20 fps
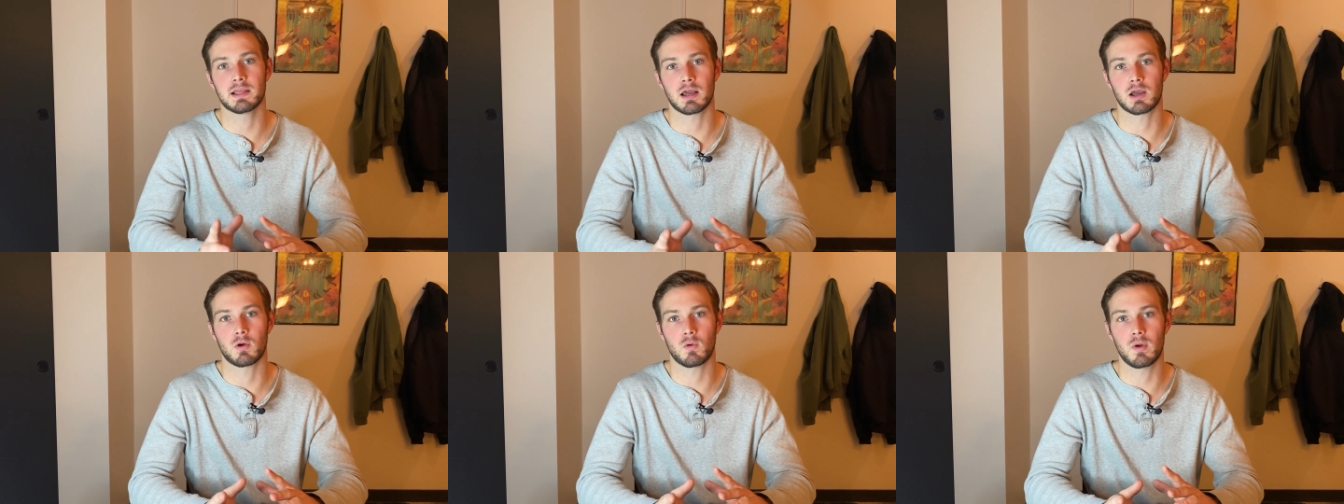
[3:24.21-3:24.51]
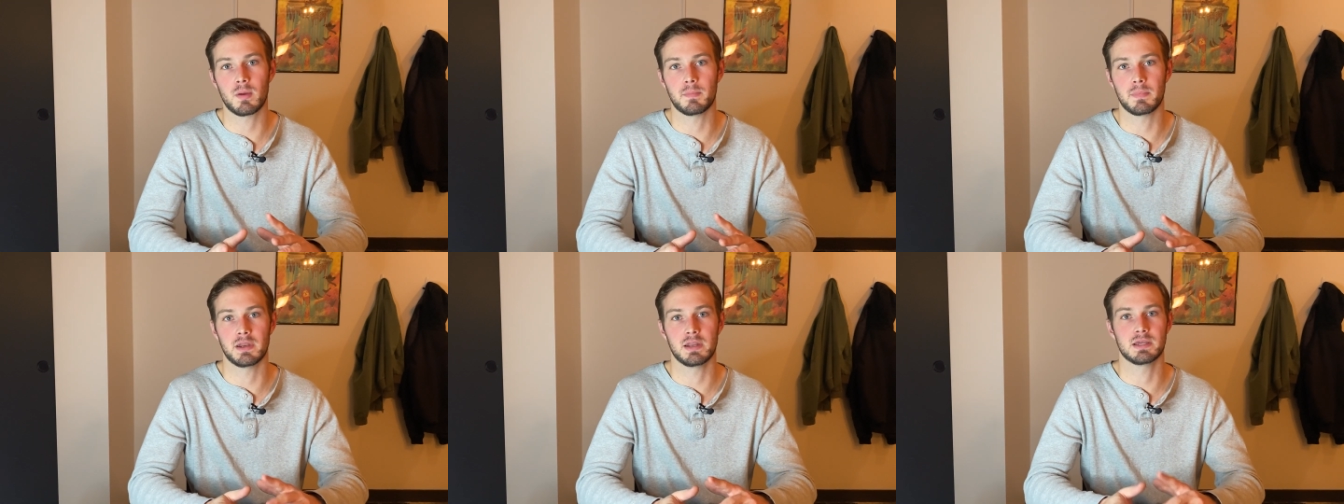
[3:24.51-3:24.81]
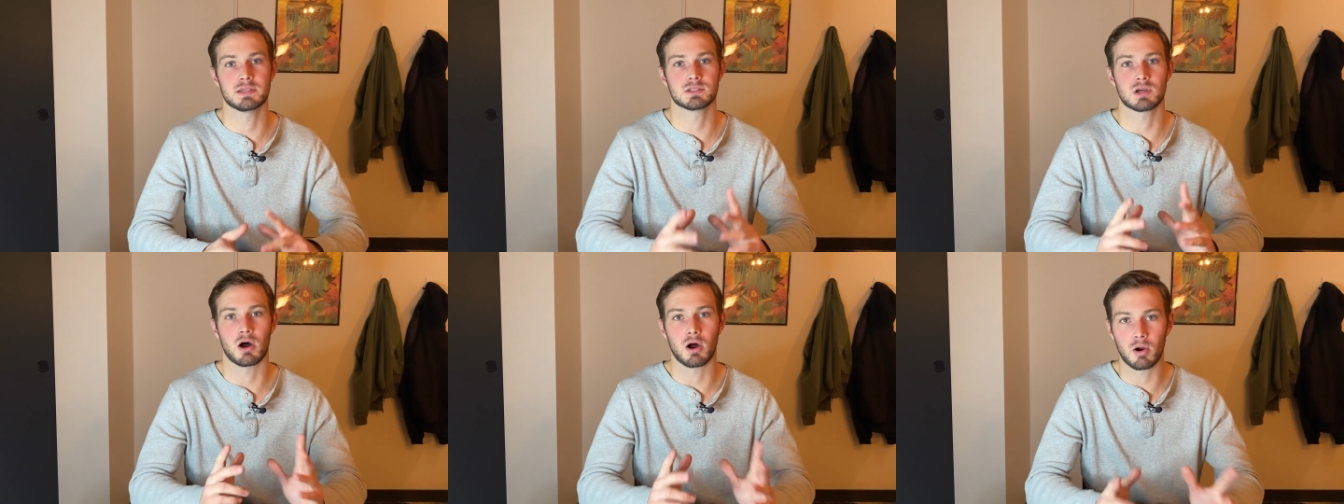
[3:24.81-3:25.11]
equipment
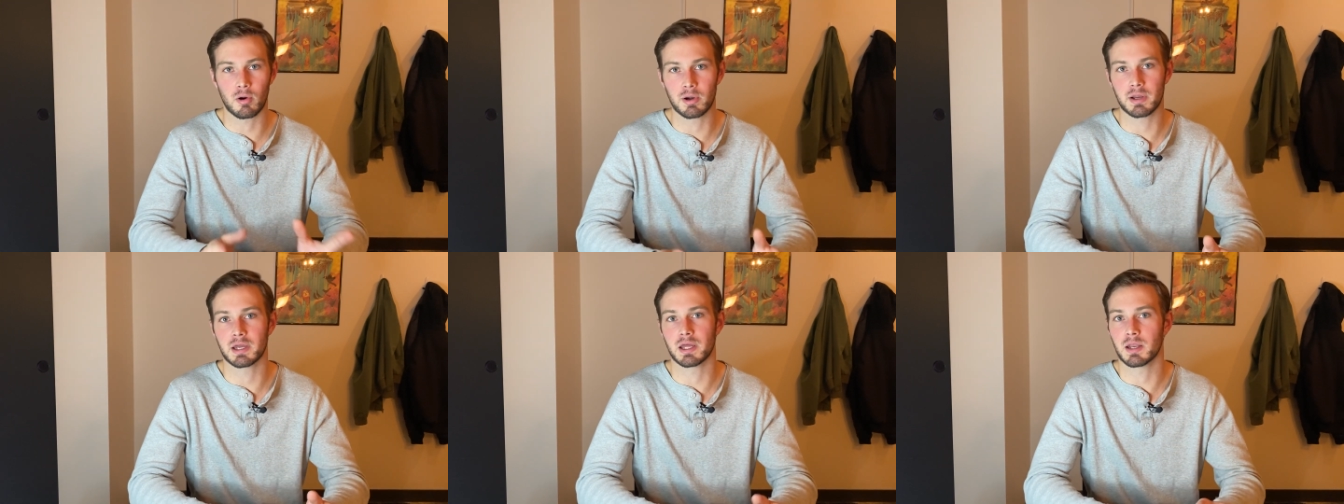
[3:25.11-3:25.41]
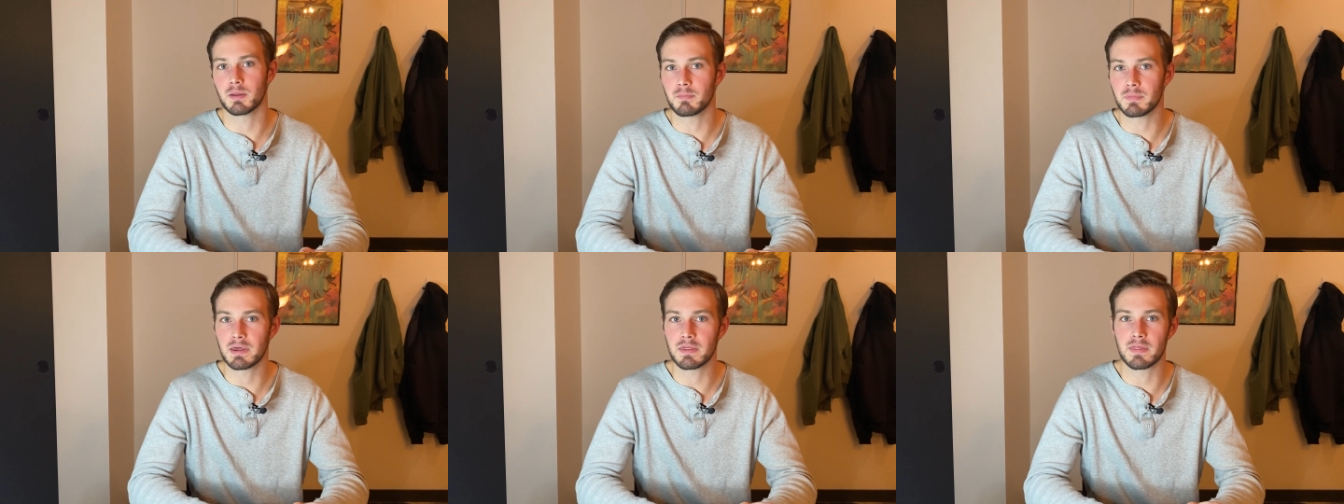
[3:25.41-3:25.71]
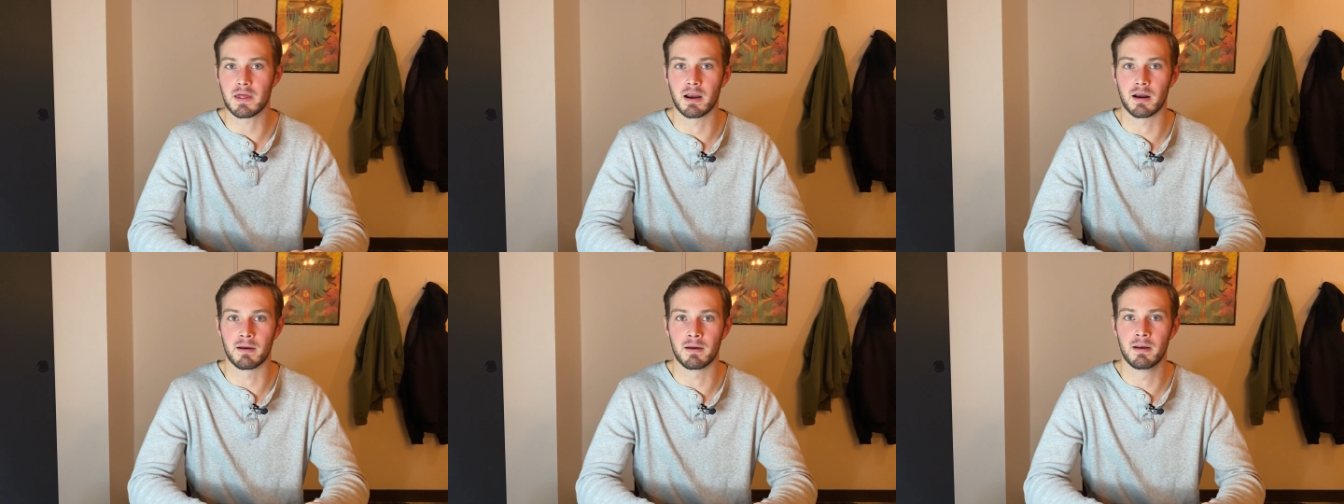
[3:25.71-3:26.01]
is already going to be
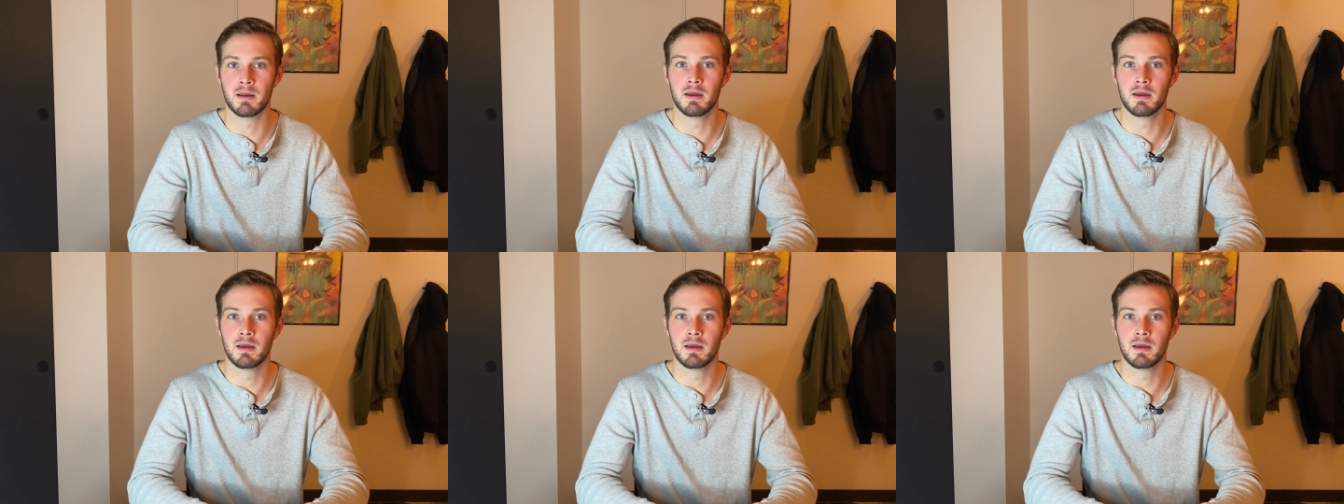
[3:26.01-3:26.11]
there.